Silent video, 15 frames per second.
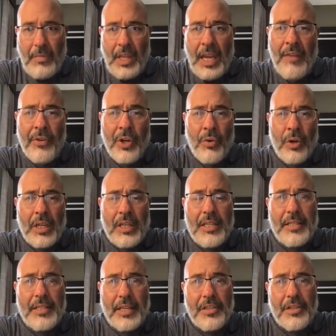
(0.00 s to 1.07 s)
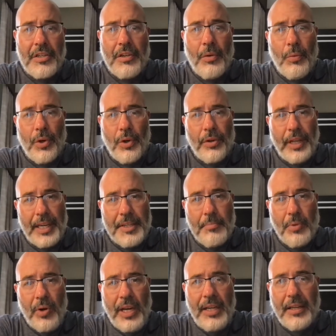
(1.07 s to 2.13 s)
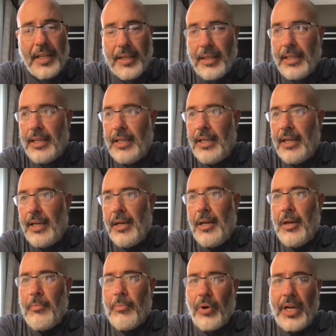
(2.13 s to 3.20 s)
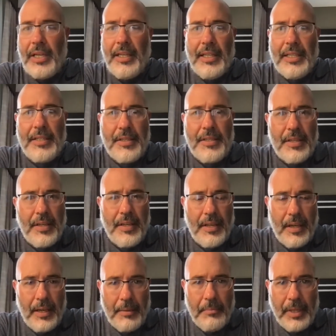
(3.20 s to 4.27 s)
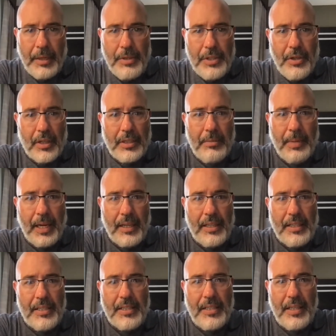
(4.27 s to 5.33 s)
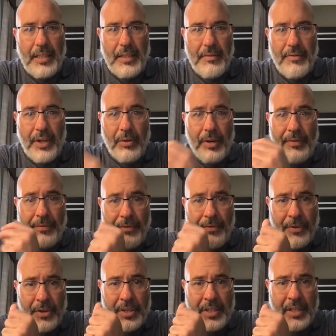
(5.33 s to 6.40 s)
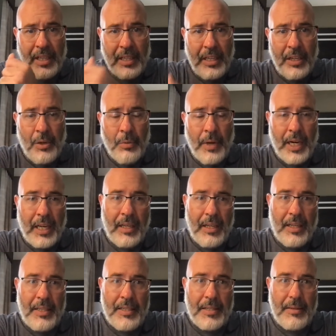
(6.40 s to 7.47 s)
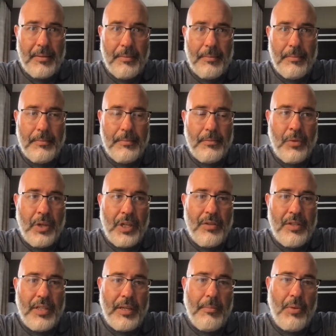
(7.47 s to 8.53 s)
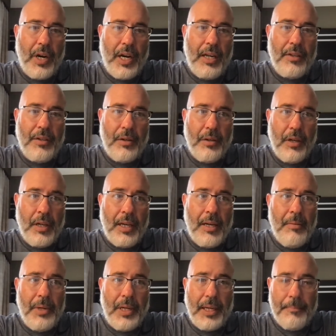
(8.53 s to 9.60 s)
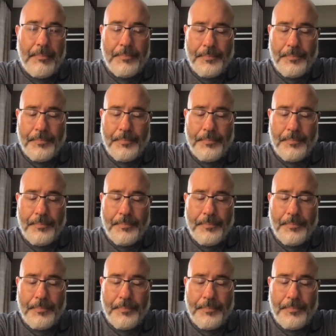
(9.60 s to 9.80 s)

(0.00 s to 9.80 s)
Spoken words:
every organization in the world has branding. Branding is, like we talked about, it is the very first thing that you recognize when you see a brand or a company